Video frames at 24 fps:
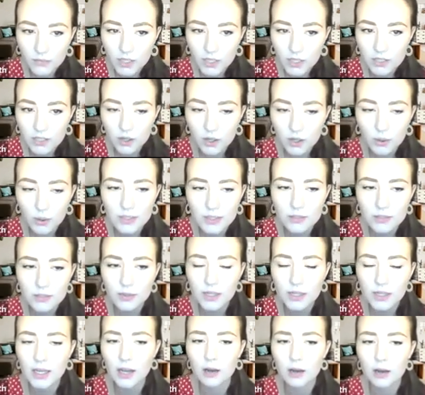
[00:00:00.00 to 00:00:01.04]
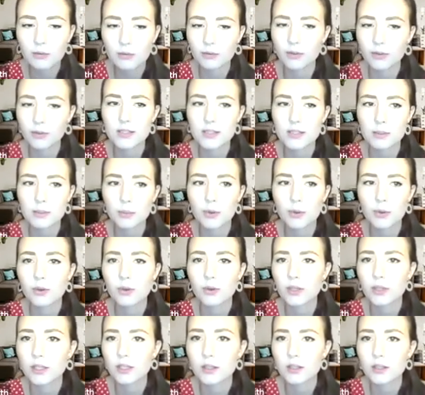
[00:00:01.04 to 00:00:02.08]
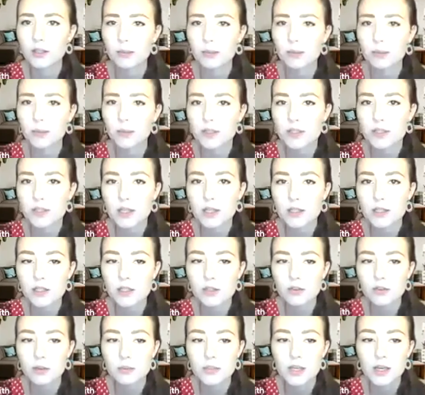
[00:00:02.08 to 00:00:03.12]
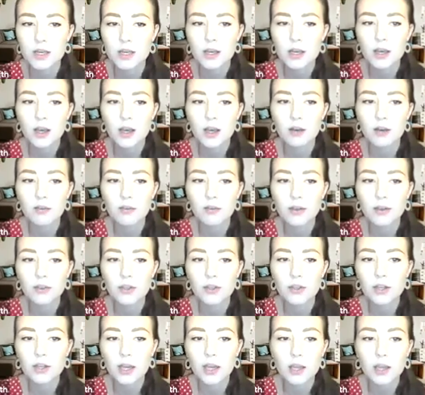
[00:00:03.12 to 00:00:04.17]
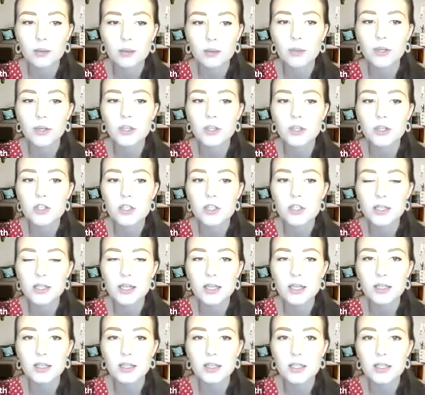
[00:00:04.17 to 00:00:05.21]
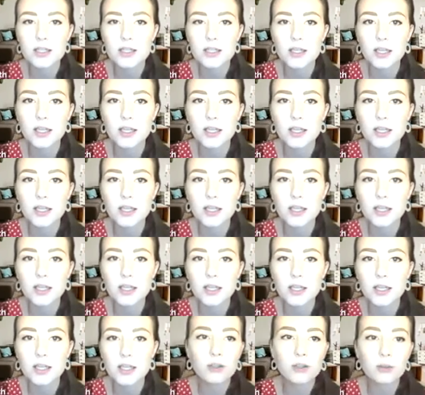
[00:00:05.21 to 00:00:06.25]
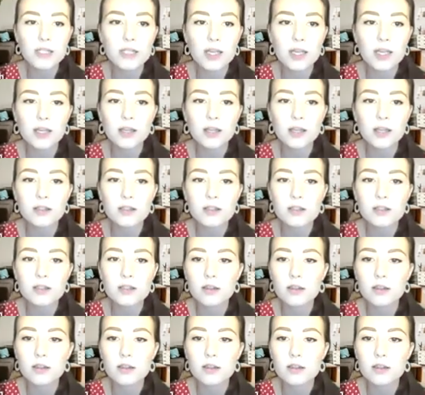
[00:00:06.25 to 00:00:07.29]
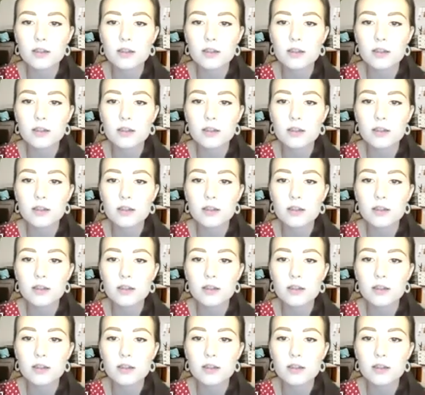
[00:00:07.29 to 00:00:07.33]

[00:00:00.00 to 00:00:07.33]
So it is really helpful in supporting community energy groups around the UK. But you just click this link and you'll be taken to